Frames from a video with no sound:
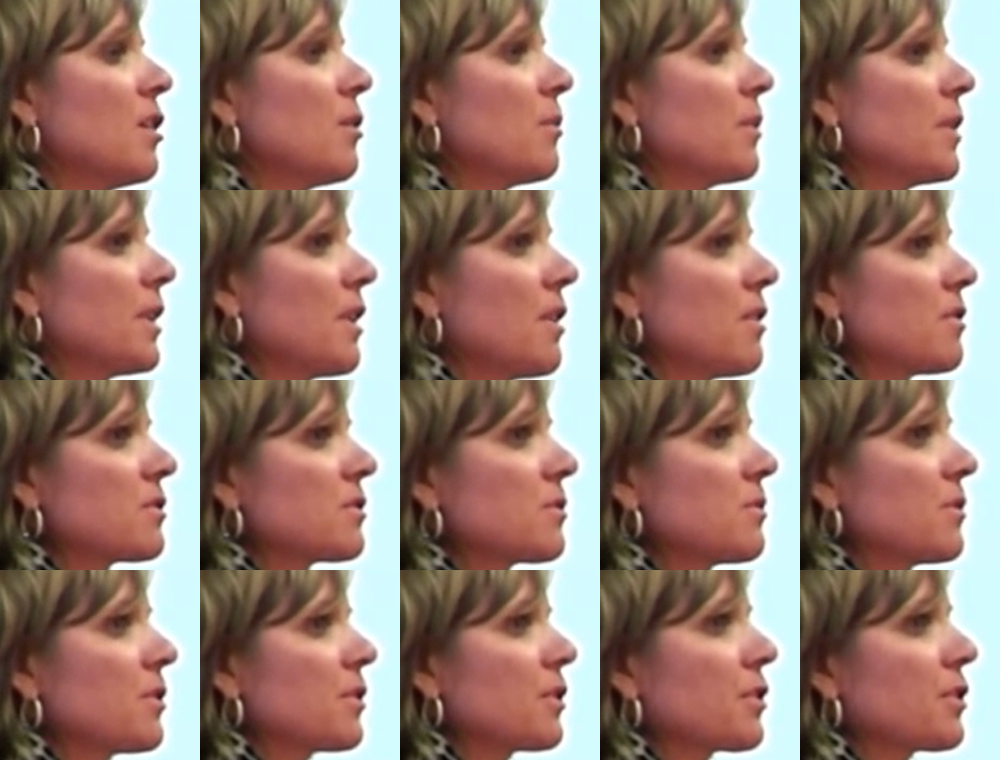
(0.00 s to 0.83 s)
We
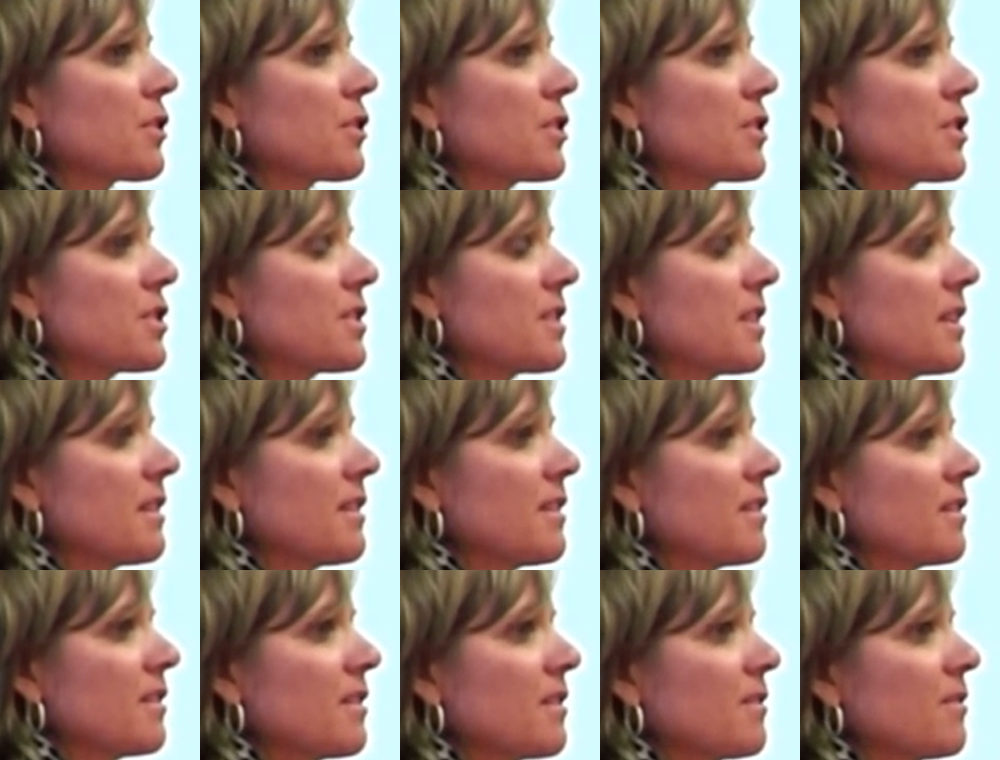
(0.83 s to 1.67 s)
also encourage
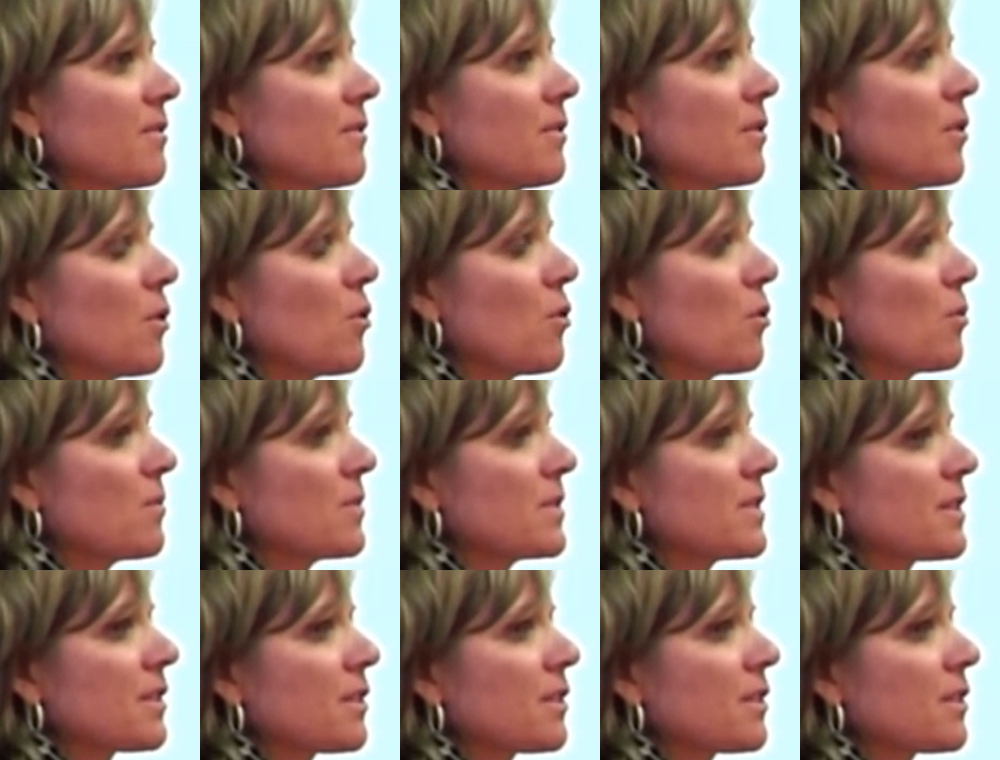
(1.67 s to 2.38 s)
that the homes